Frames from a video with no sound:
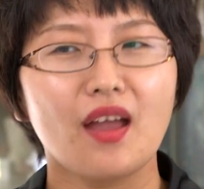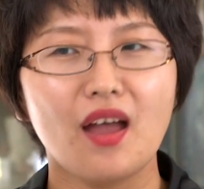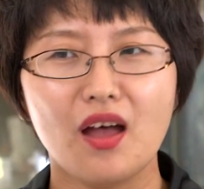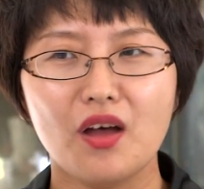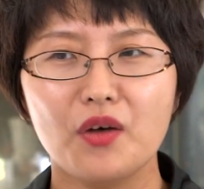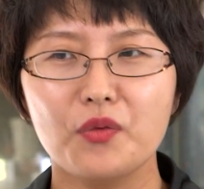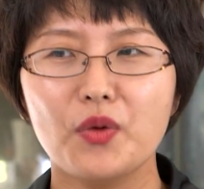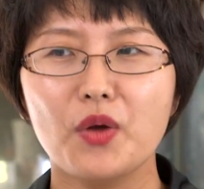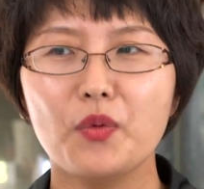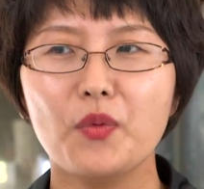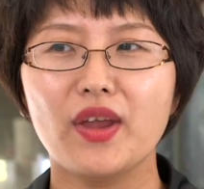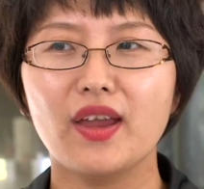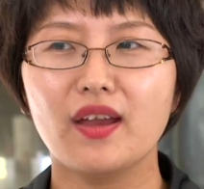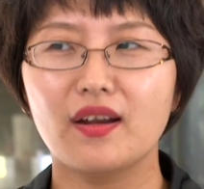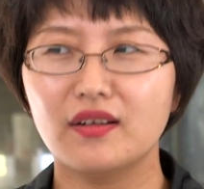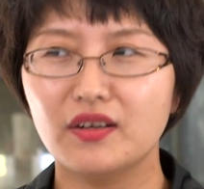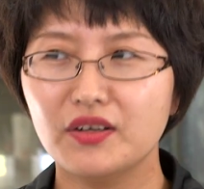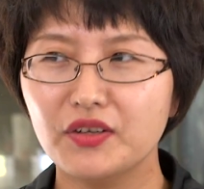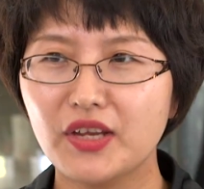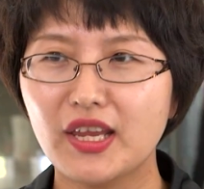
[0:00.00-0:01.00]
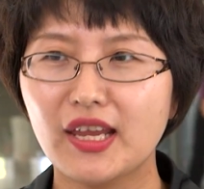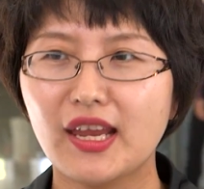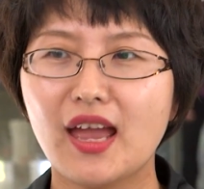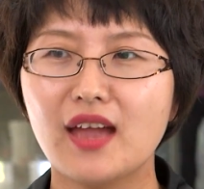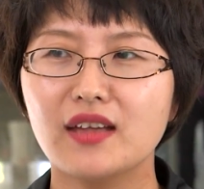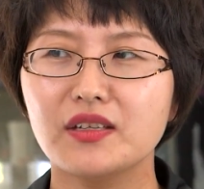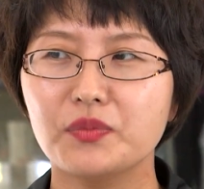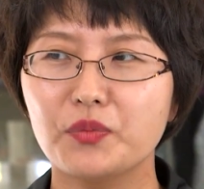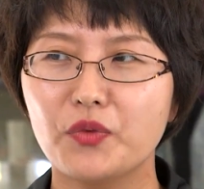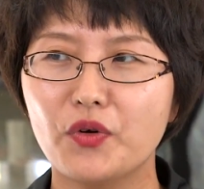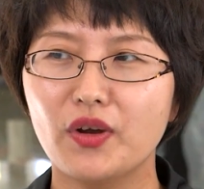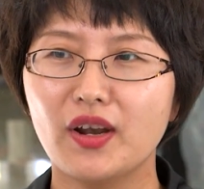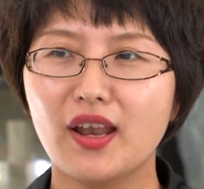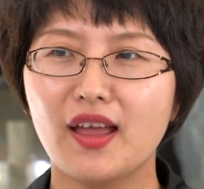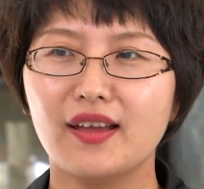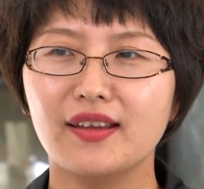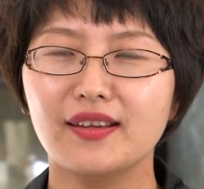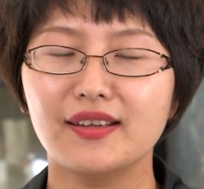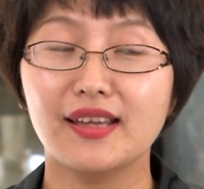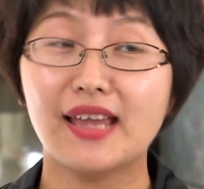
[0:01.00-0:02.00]
Uh, when we are looking at more
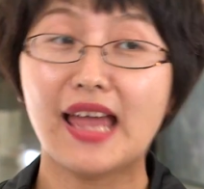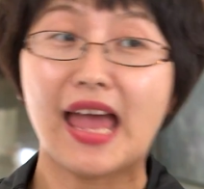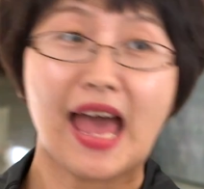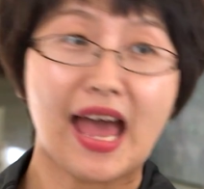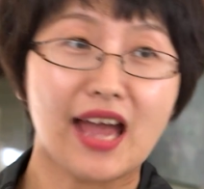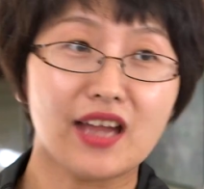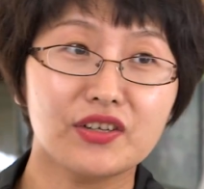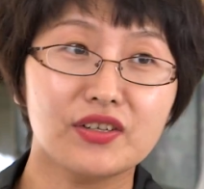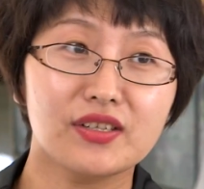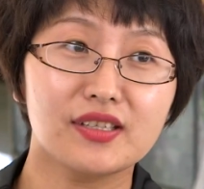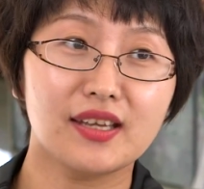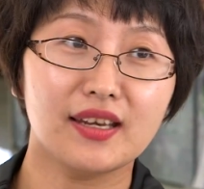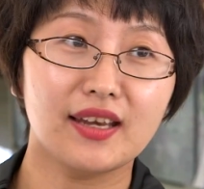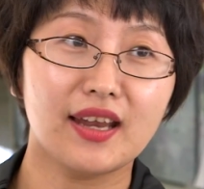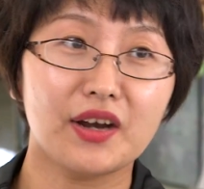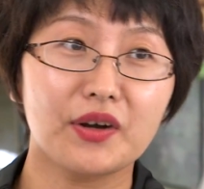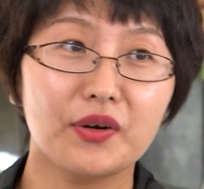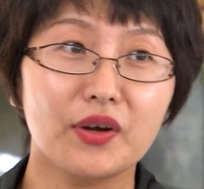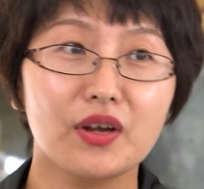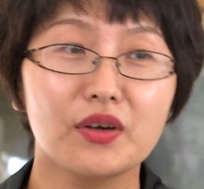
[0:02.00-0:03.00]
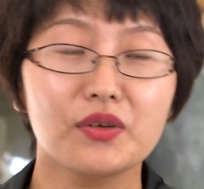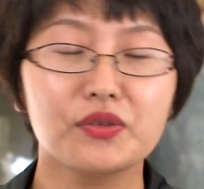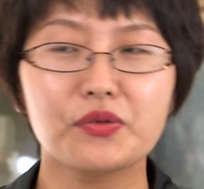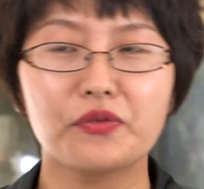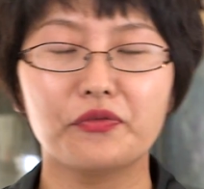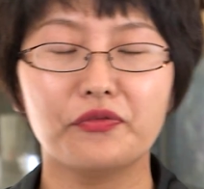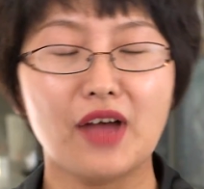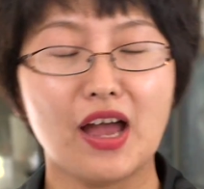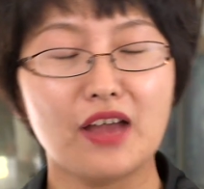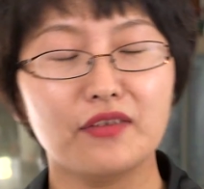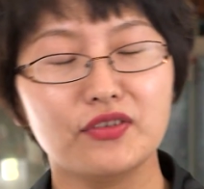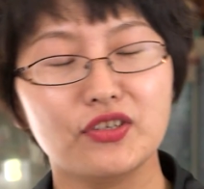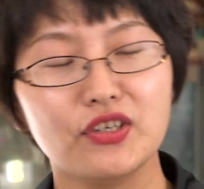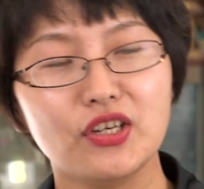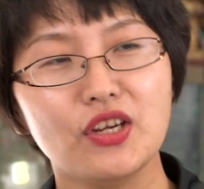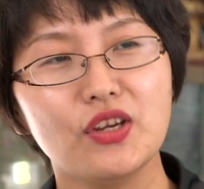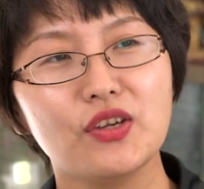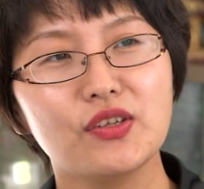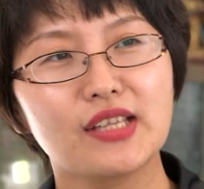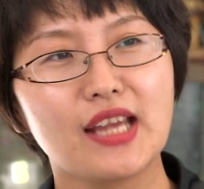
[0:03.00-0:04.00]
like edge scenarios or
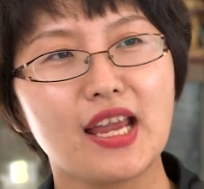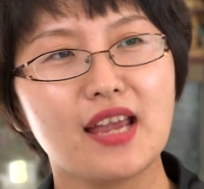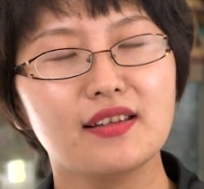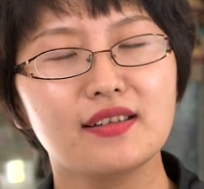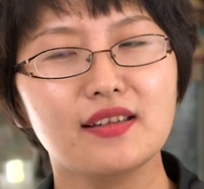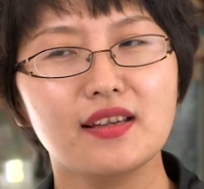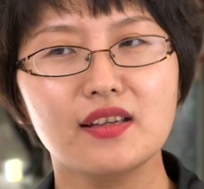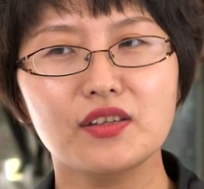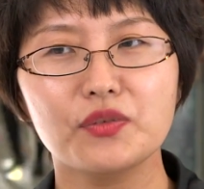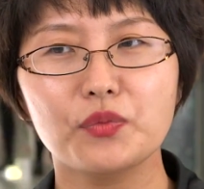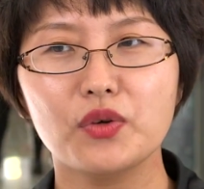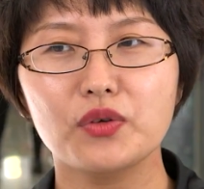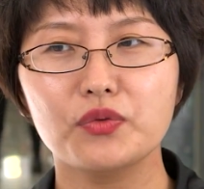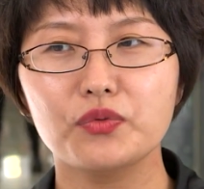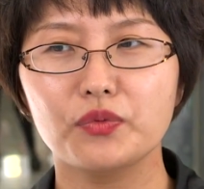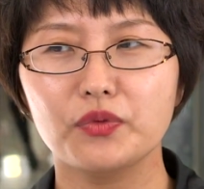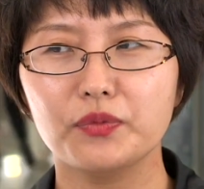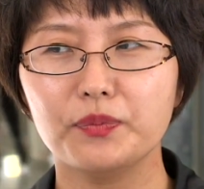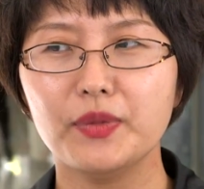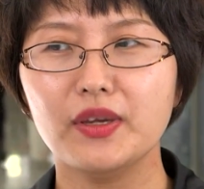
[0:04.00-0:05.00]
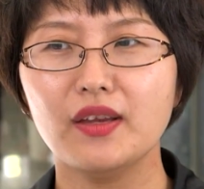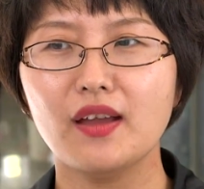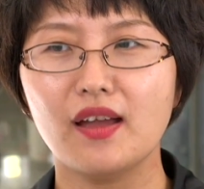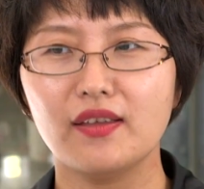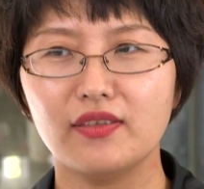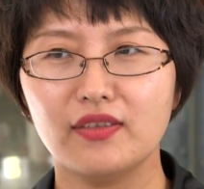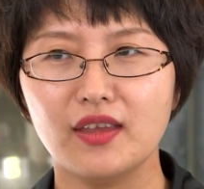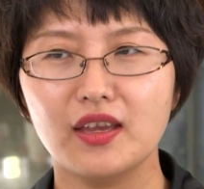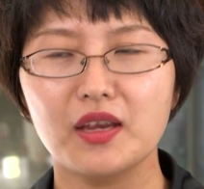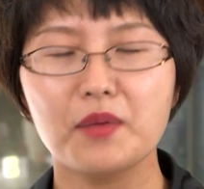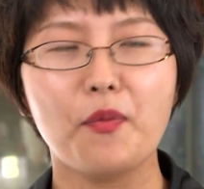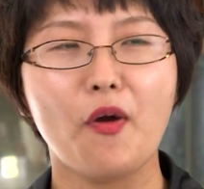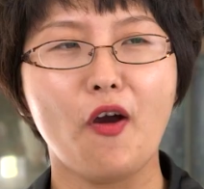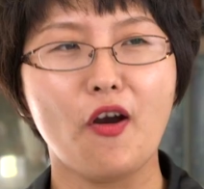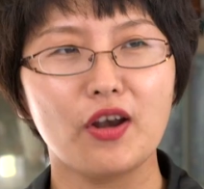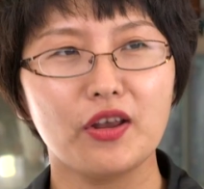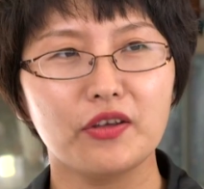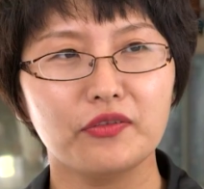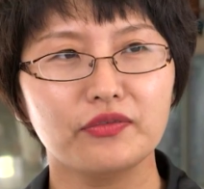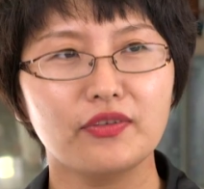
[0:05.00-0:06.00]
5G use cases, which would be, I think,
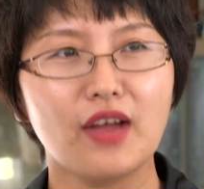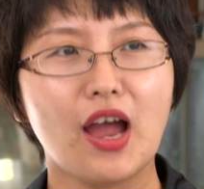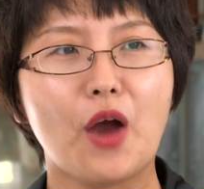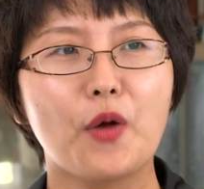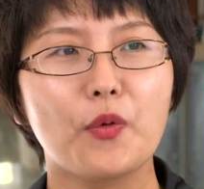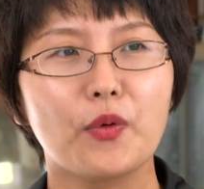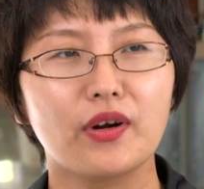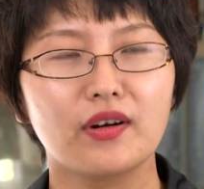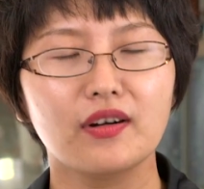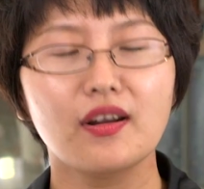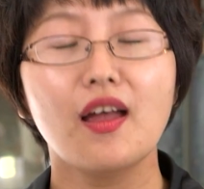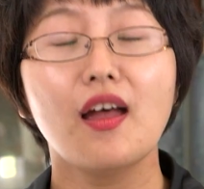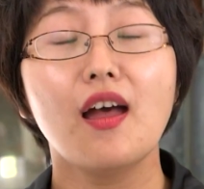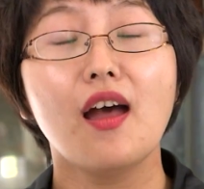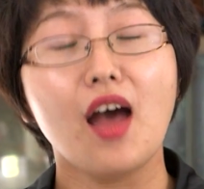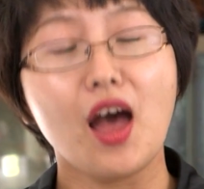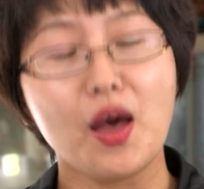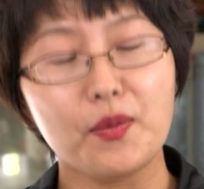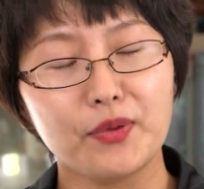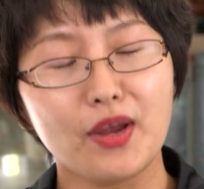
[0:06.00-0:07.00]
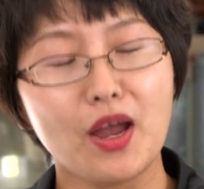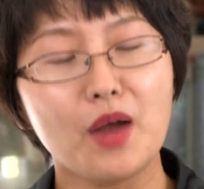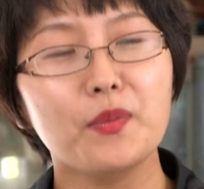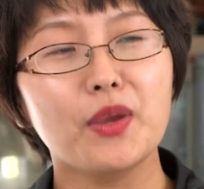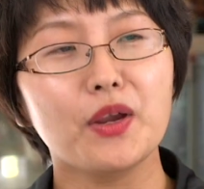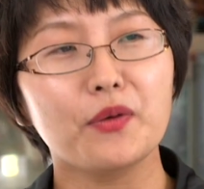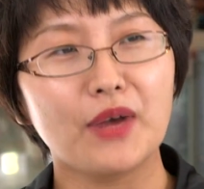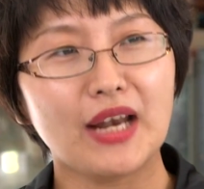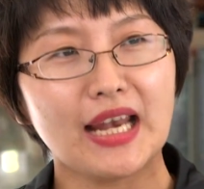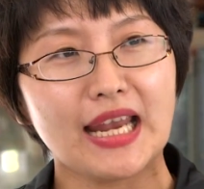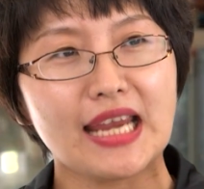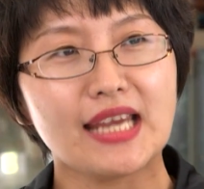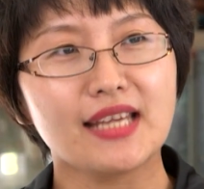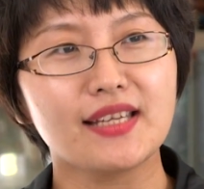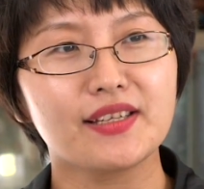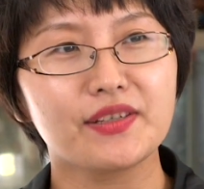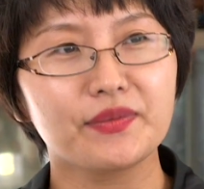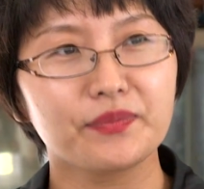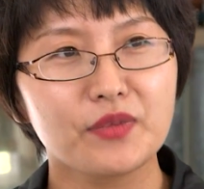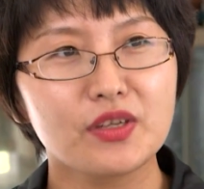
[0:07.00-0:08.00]
part of our upcoming
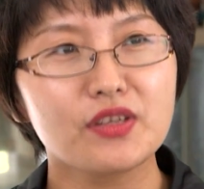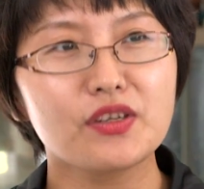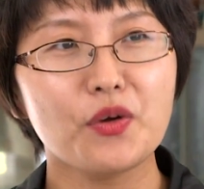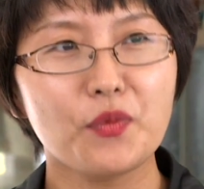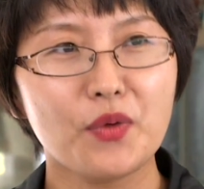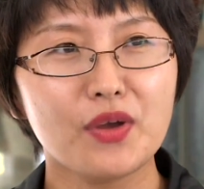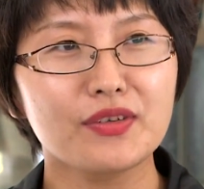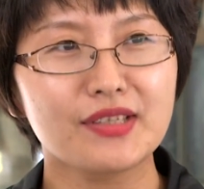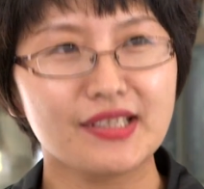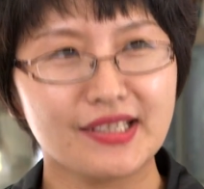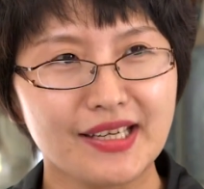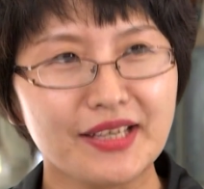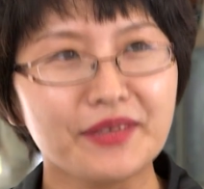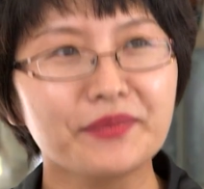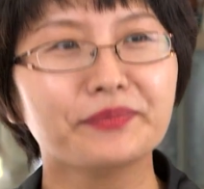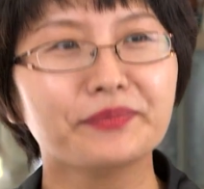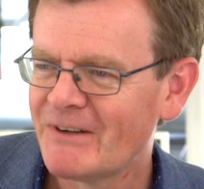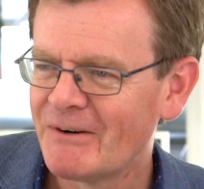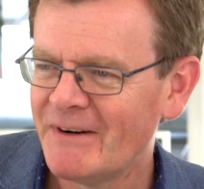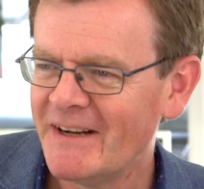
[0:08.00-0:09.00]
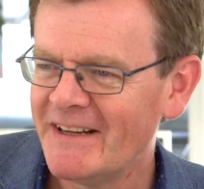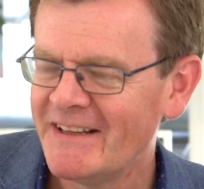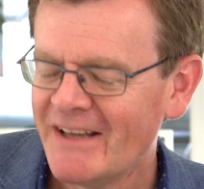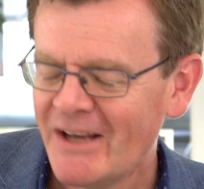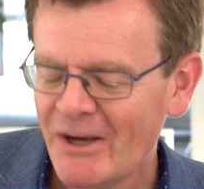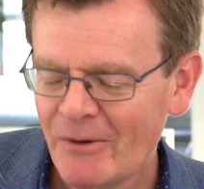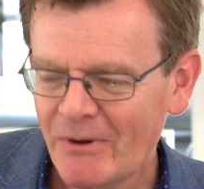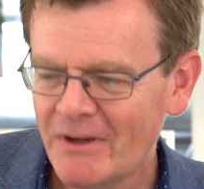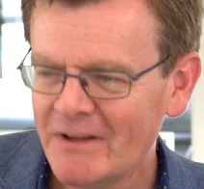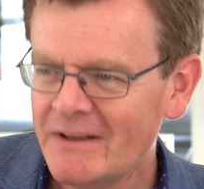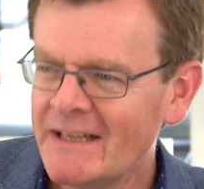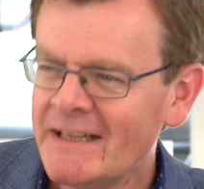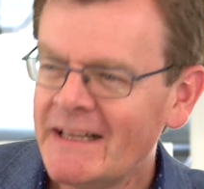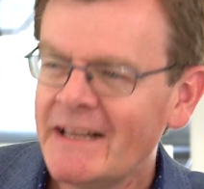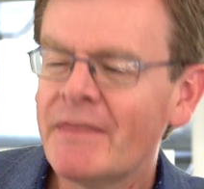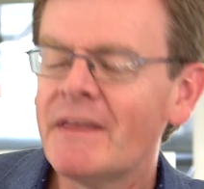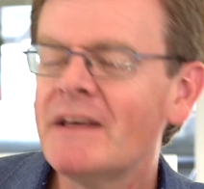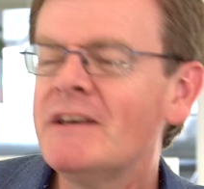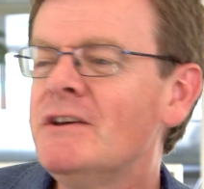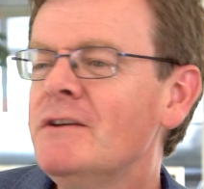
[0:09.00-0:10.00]
release. So we'll see. Great. Well,
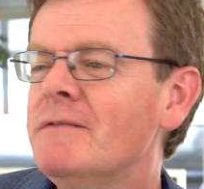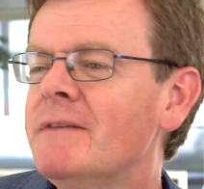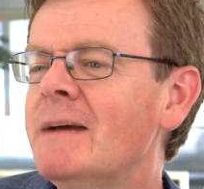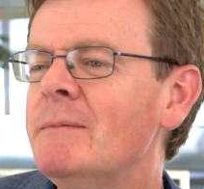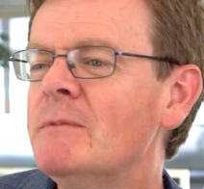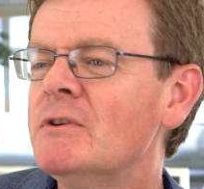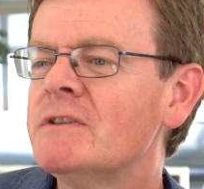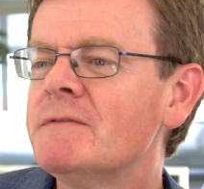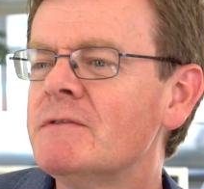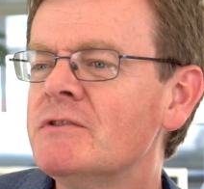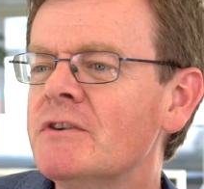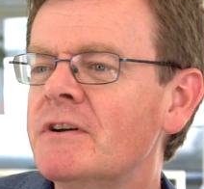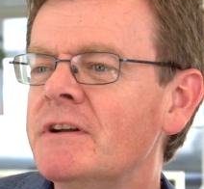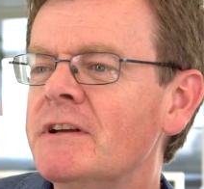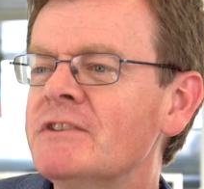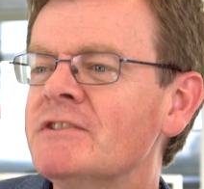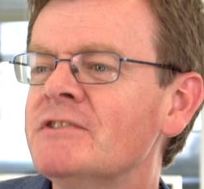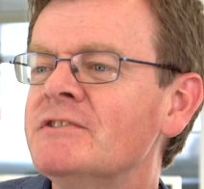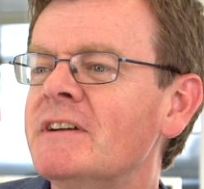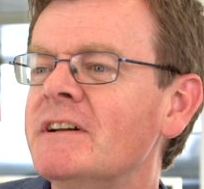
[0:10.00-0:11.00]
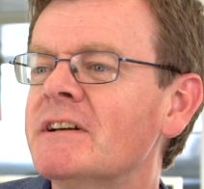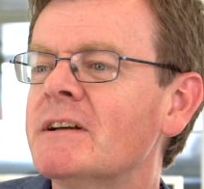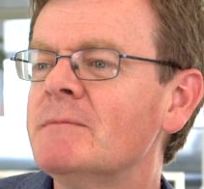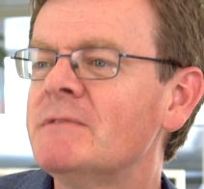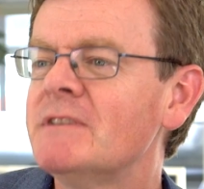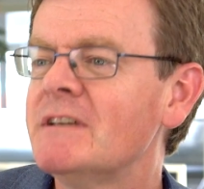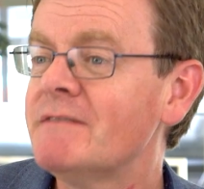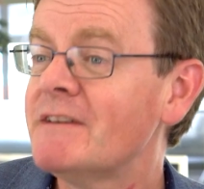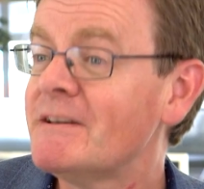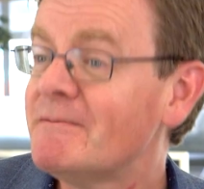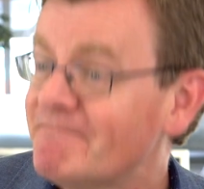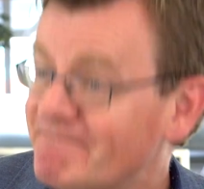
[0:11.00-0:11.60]
Lingli, thank you very much for joining us on Telecom TV.